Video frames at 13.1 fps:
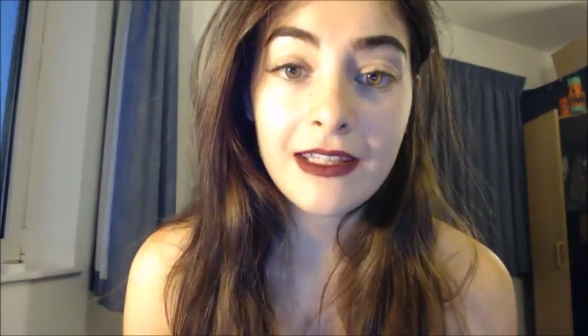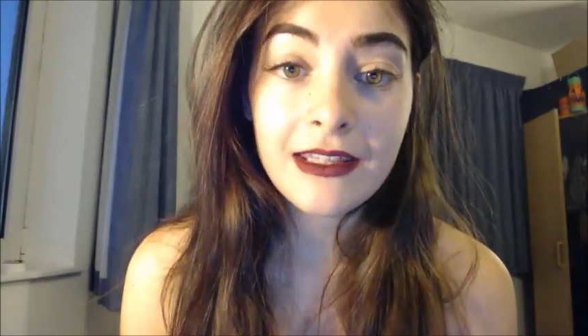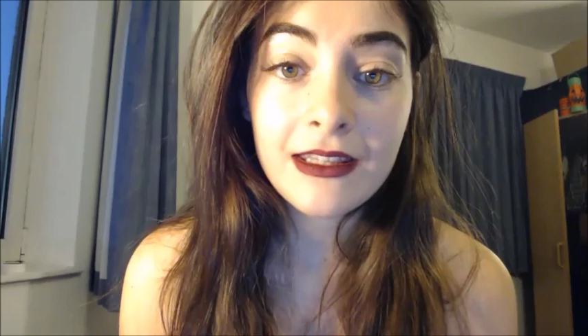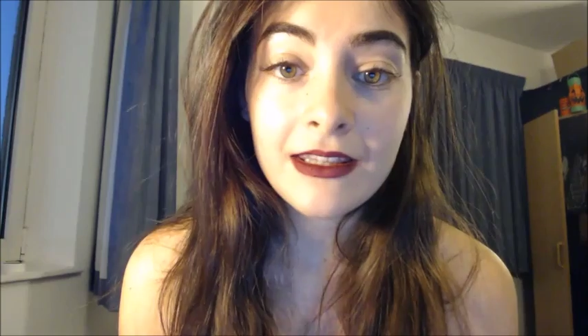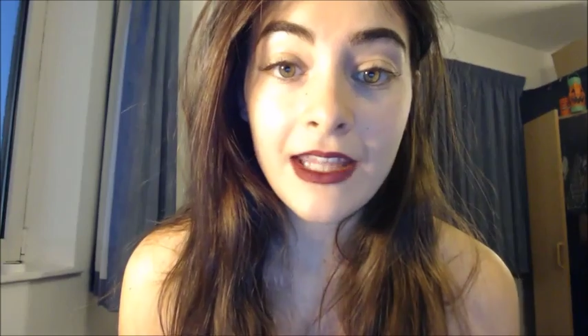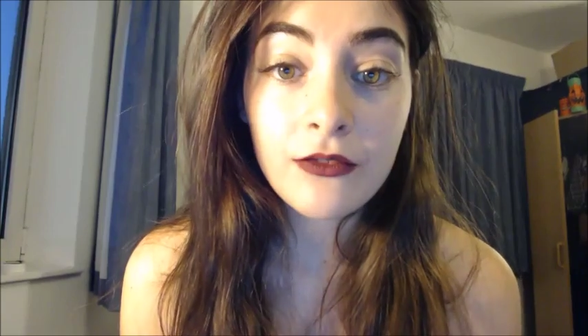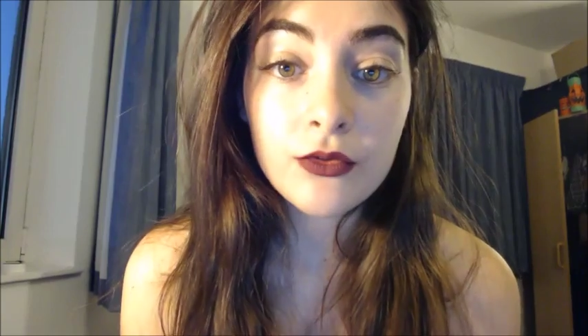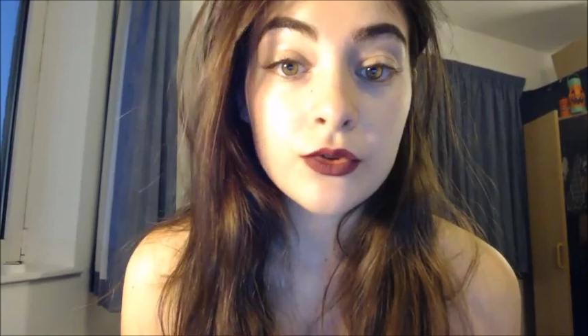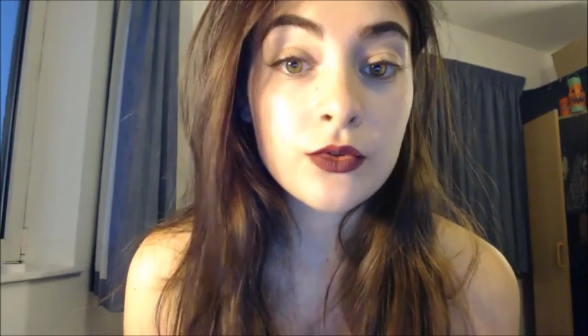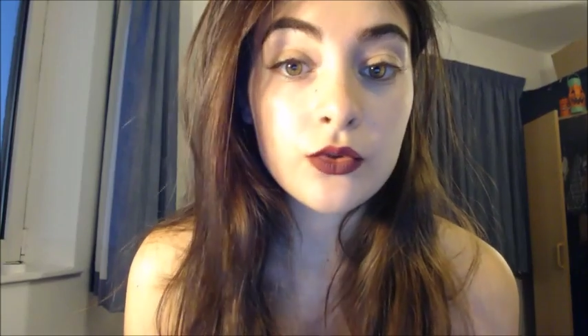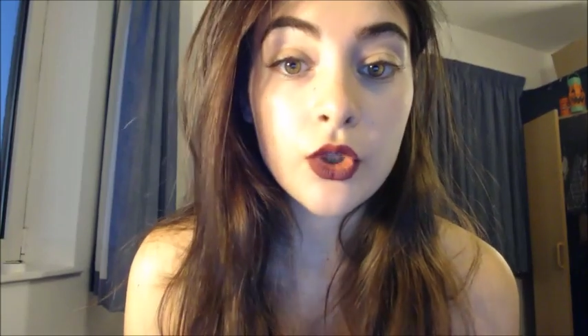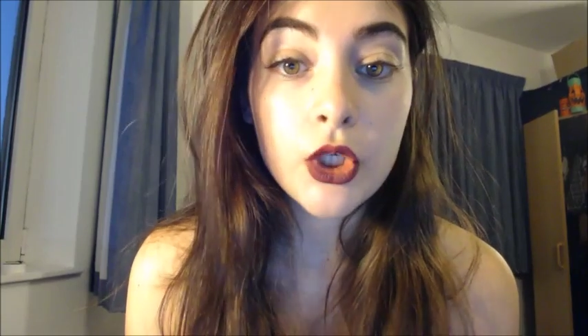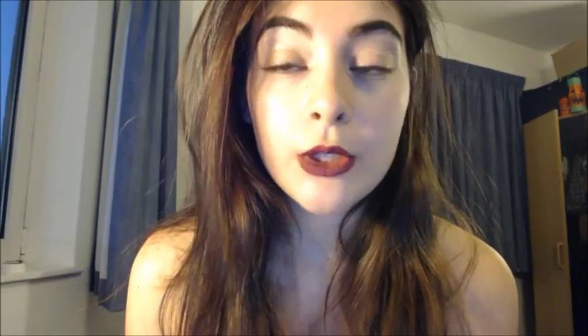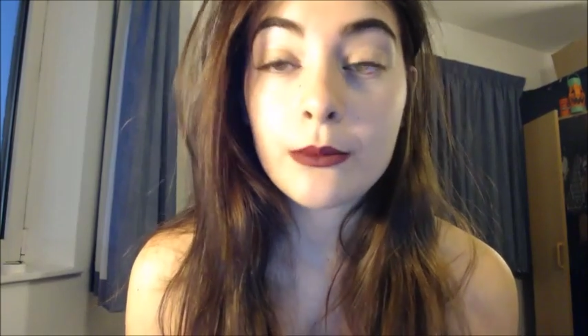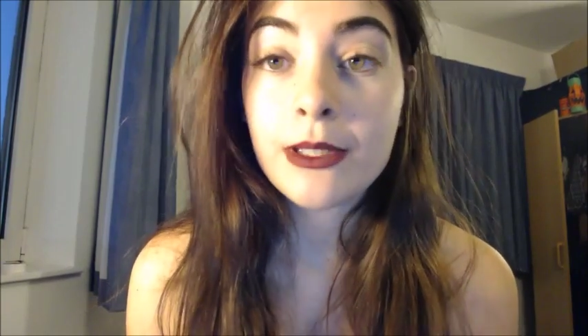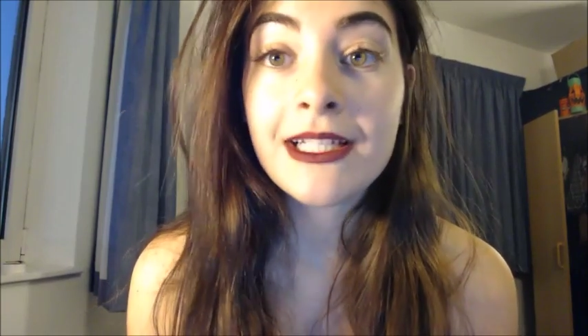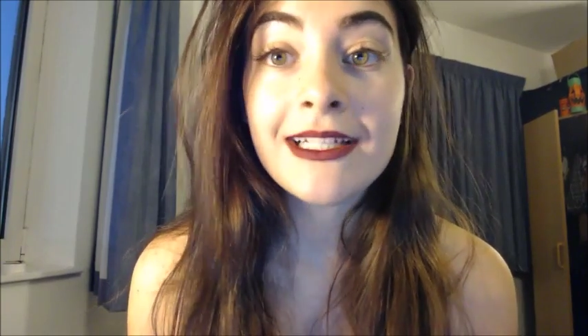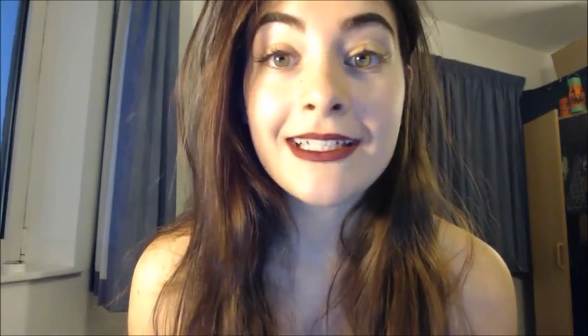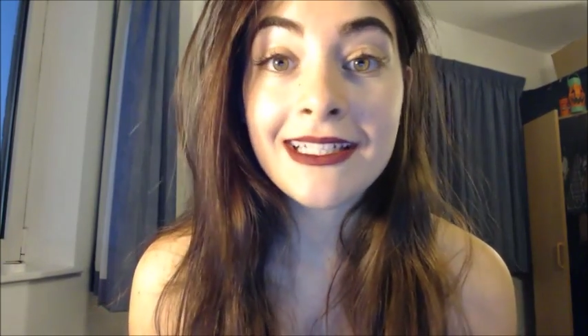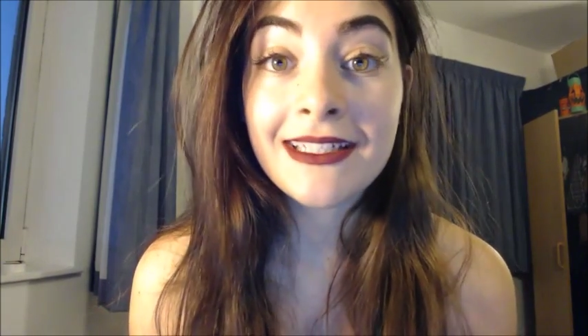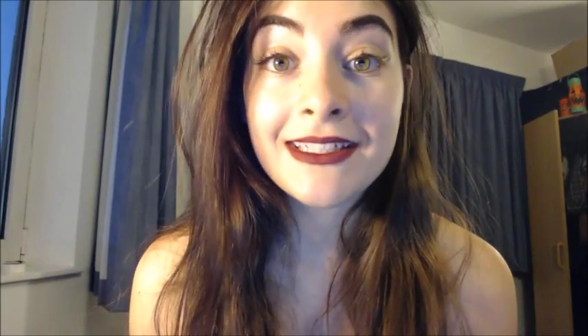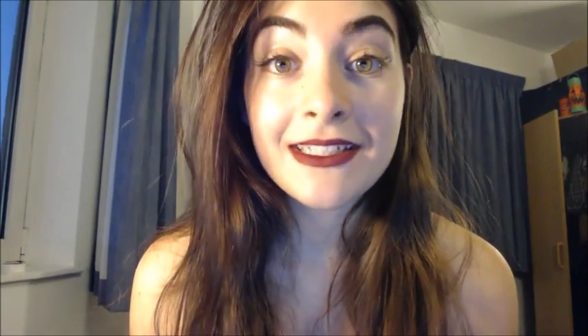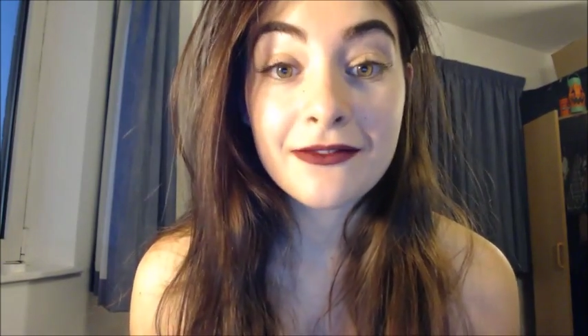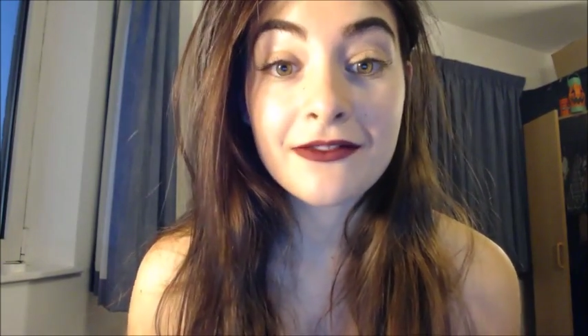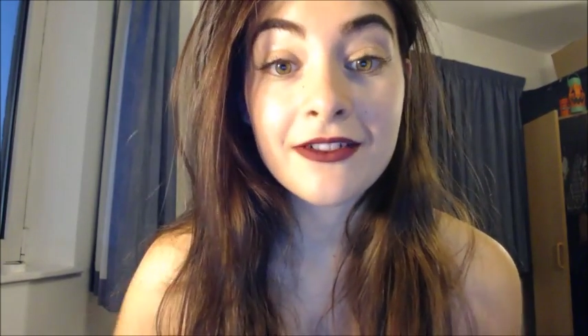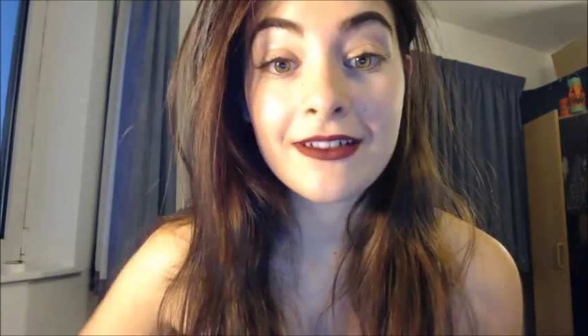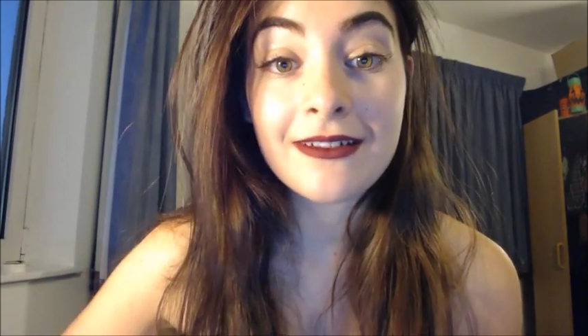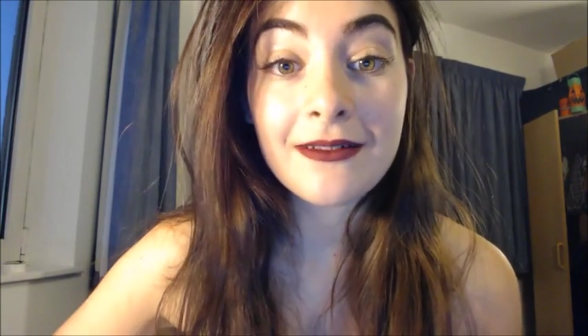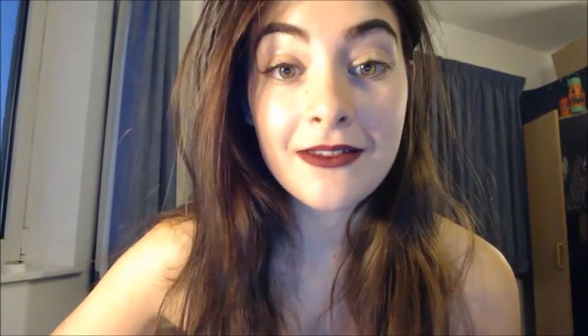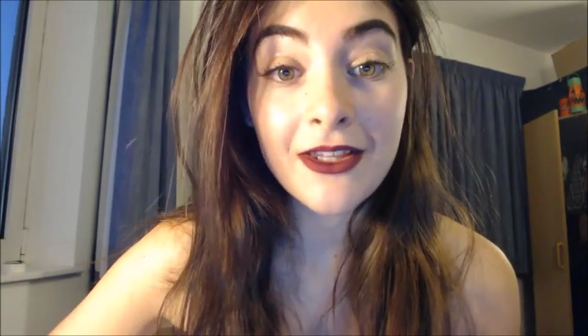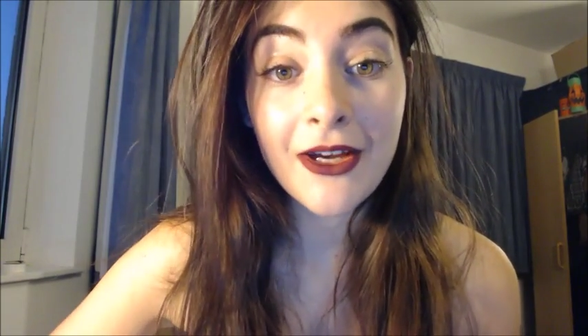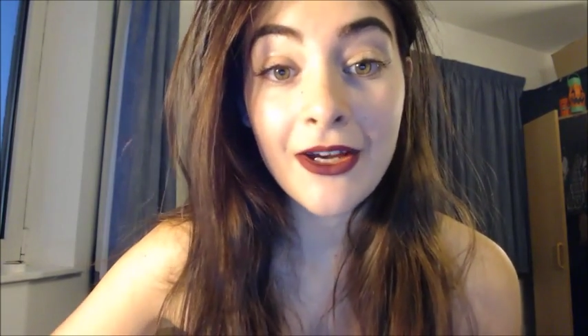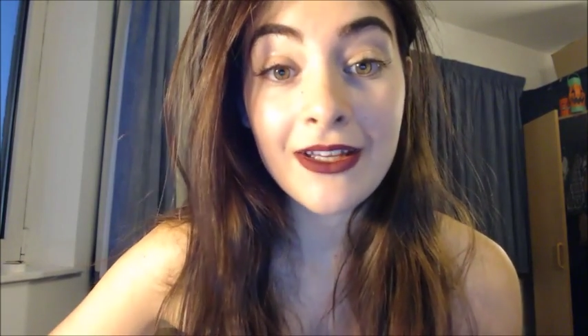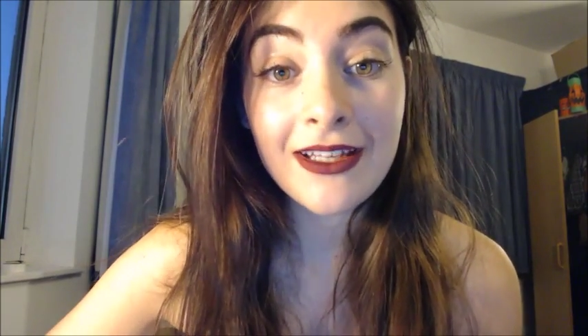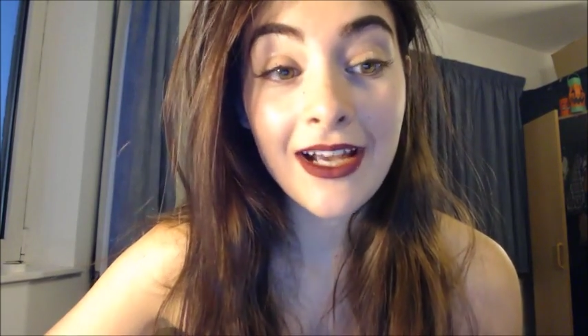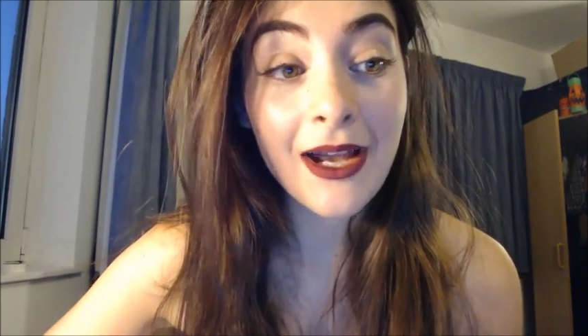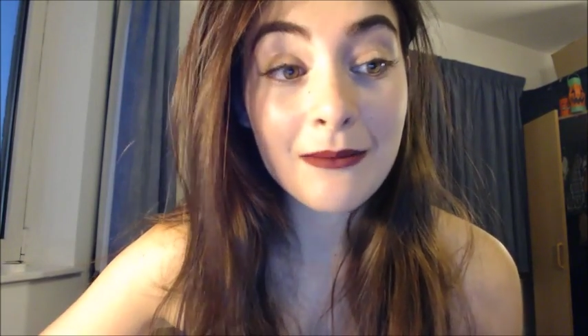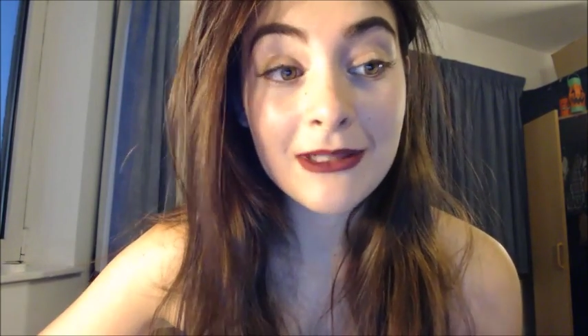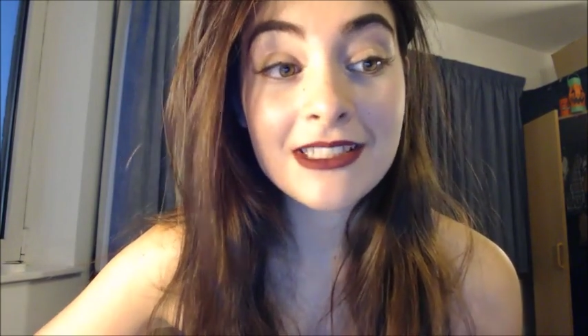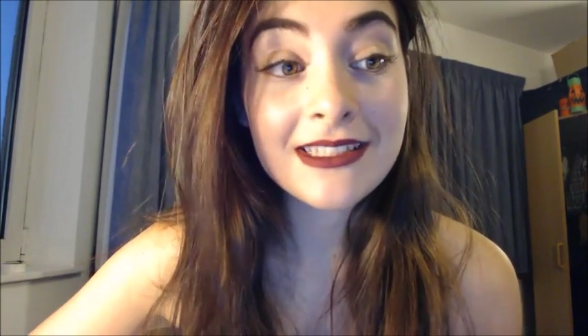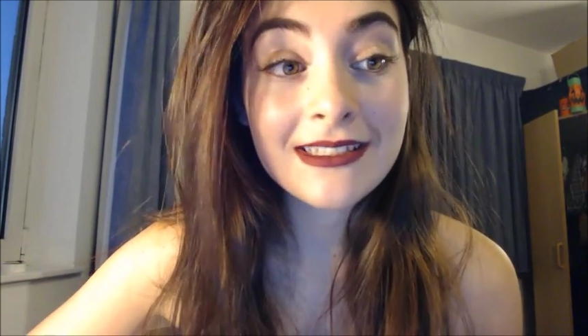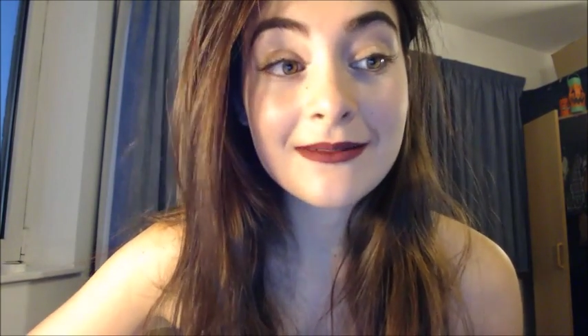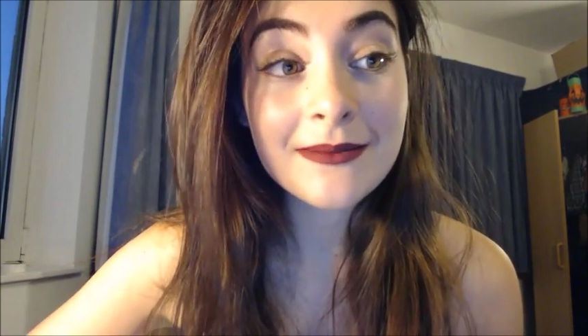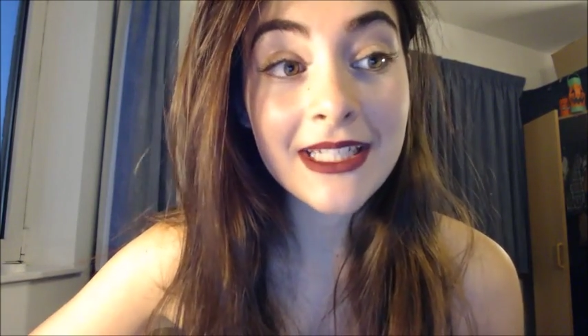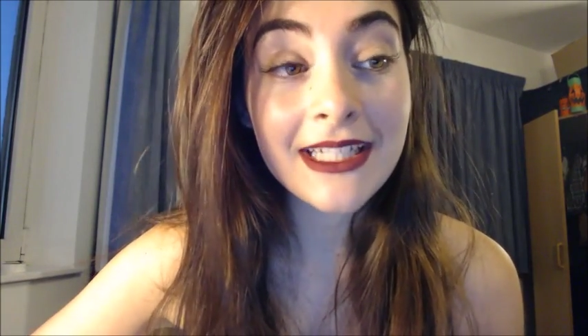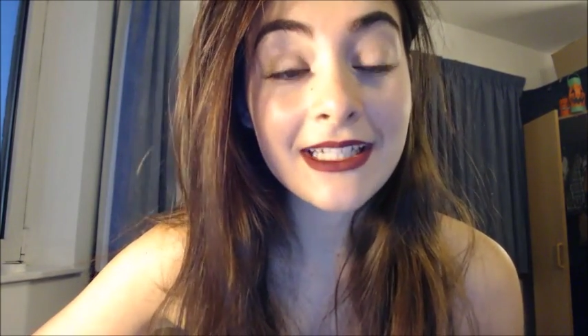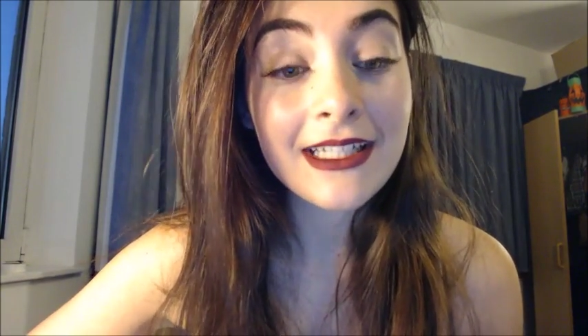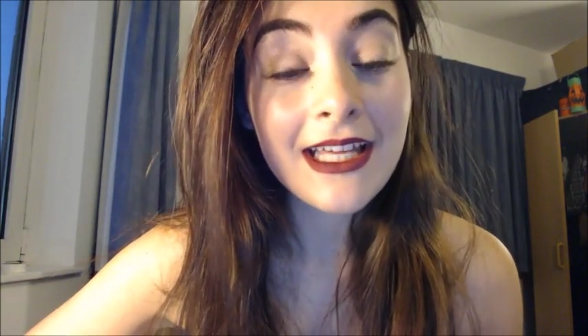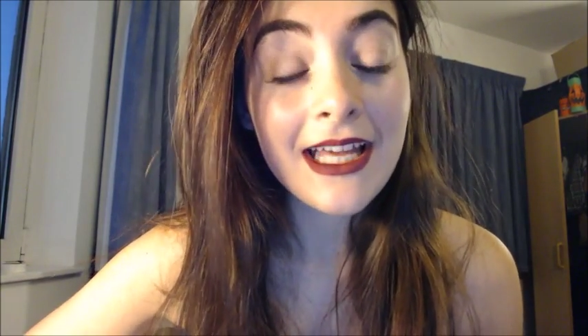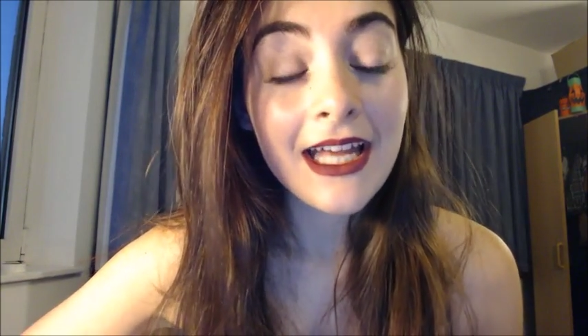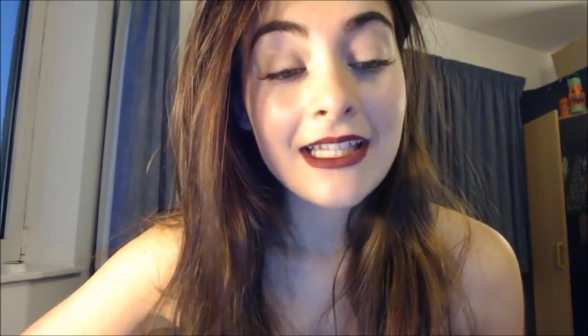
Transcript: And they're all completely different, though I must admit